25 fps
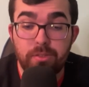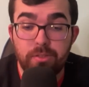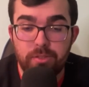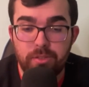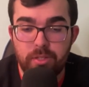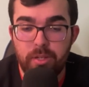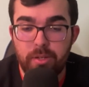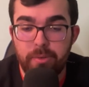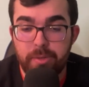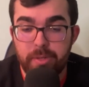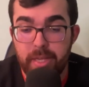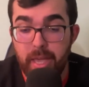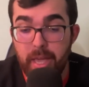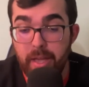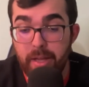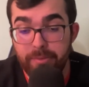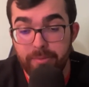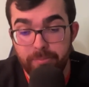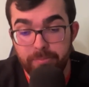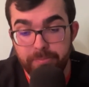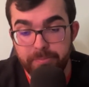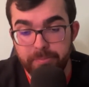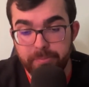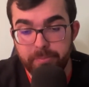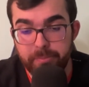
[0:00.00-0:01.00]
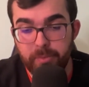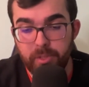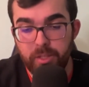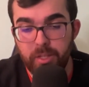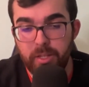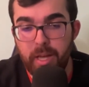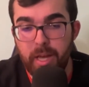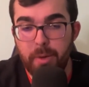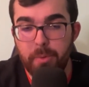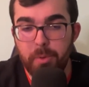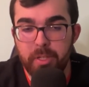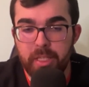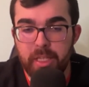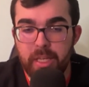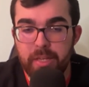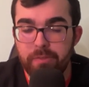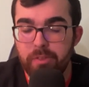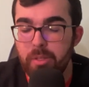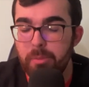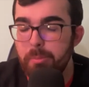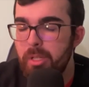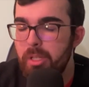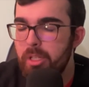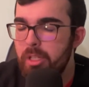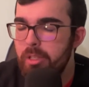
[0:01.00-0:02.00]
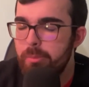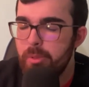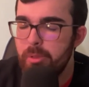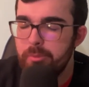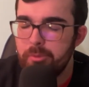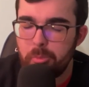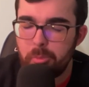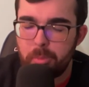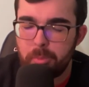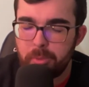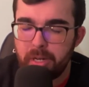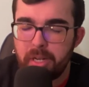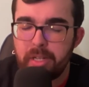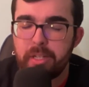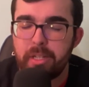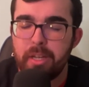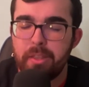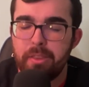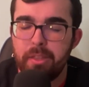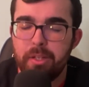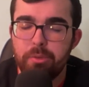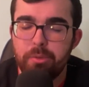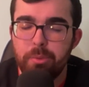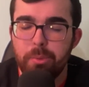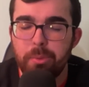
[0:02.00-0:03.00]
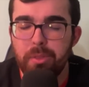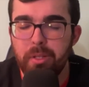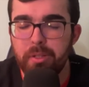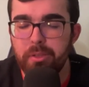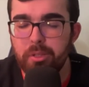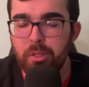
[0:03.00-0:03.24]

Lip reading: So yeah, I would give them a little bit of a break. I do think they're